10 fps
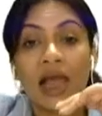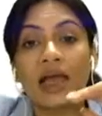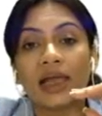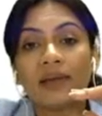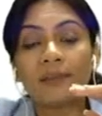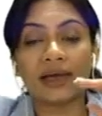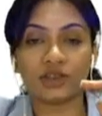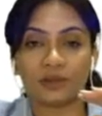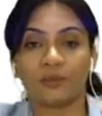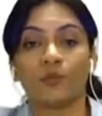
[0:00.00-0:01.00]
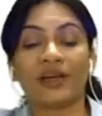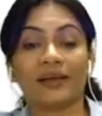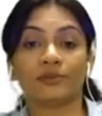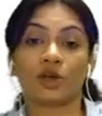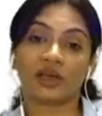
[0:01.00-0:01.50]
Imagine, when I am
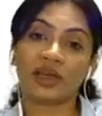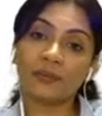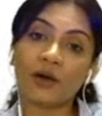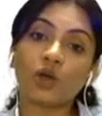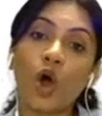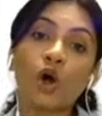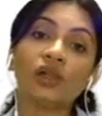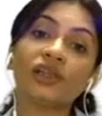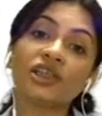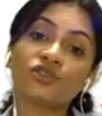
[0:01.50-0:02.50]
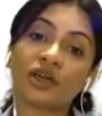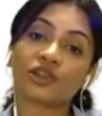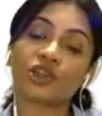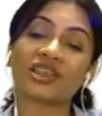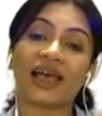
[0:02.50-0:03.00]
talking about all the
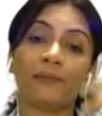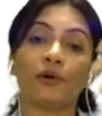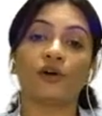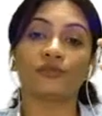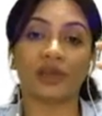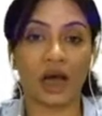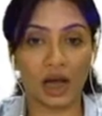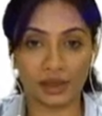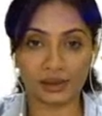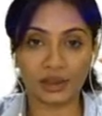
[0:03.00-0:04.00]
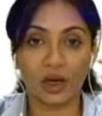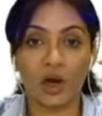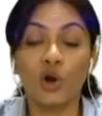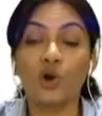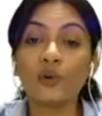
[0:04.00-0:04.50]
structures above the heart,
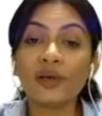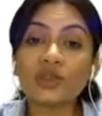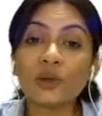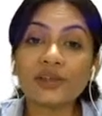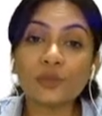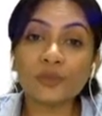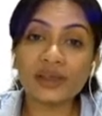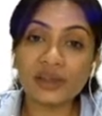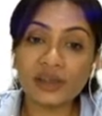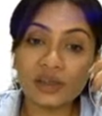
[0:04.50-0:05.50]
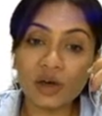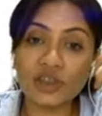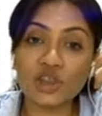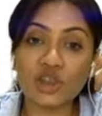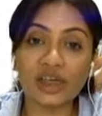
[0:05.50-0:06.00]
who is going to bring the
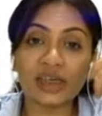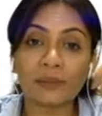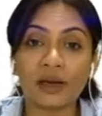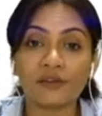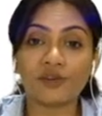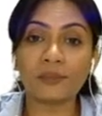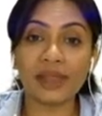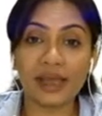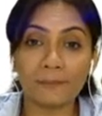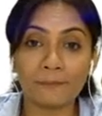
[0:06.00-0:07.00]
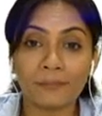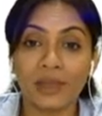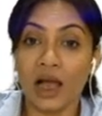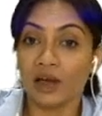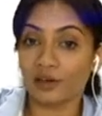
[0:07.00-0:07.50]
deoxygenated blood from them?
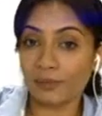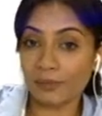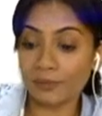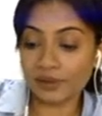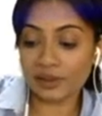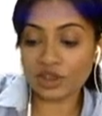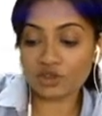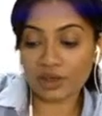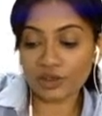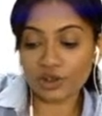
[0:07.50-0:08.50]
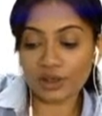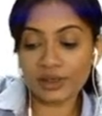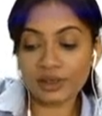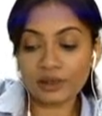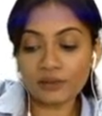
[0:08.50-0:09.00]
Remember this structure here?